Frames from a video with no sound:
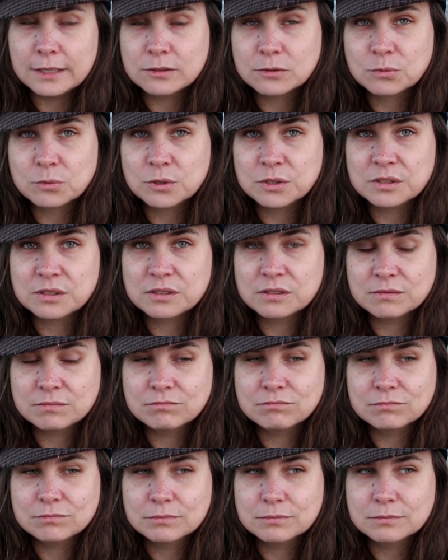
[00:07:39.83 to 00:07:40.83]
as was
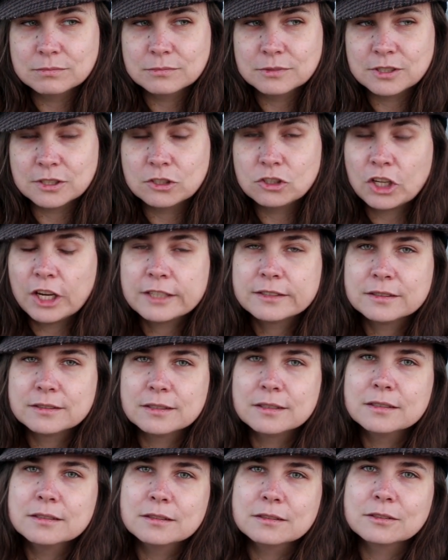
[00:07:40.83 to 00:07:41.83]

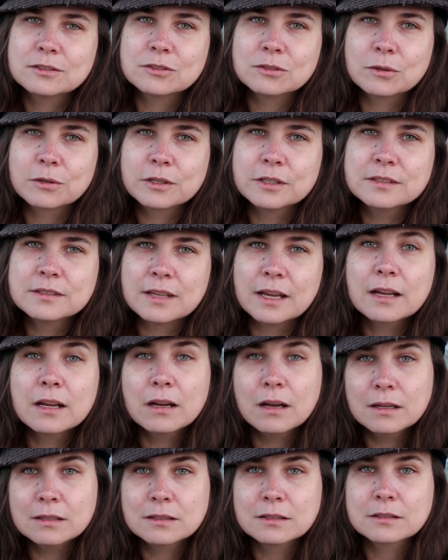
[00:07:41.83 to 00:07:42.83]
suggested in the stories,
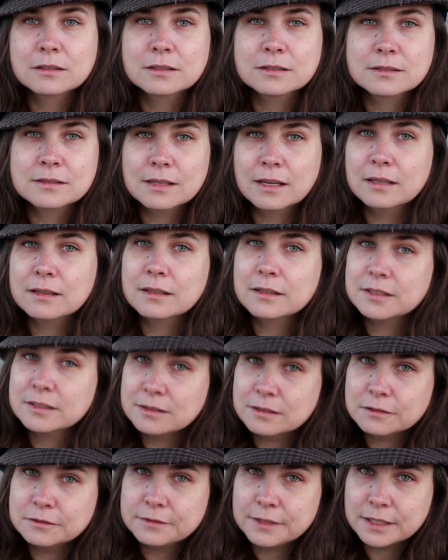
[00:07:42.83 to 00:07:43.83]
and gotten their consent, they
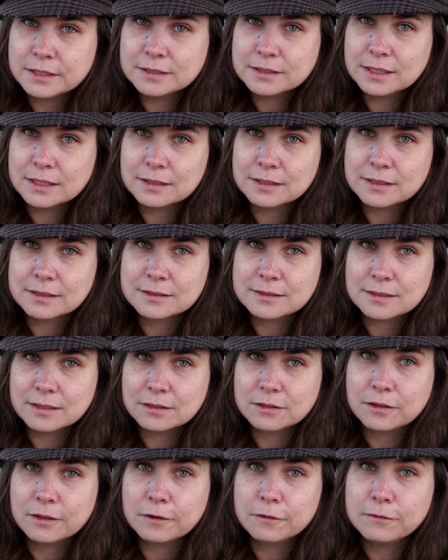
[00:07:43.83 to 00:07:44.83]
still failed to get the
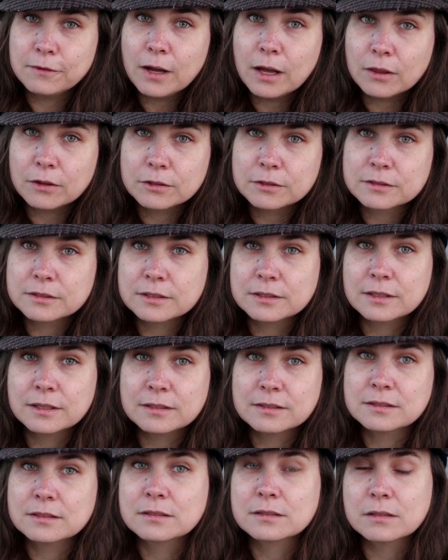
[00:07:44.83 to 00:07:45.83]
consent of their fathers and
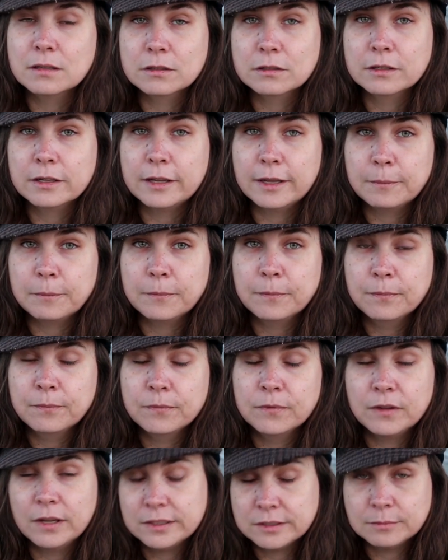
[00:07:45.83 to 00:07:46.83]
thus dishonored him,
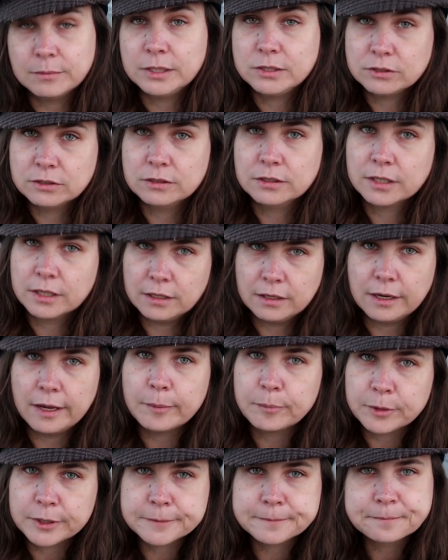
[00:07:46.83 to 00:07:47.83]
not to mention the
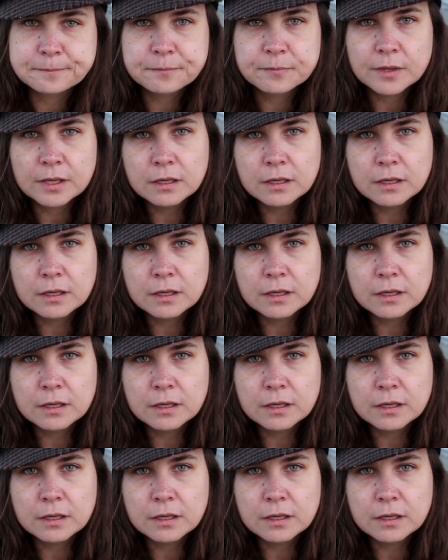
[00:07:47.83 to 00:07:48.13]
kidnapping.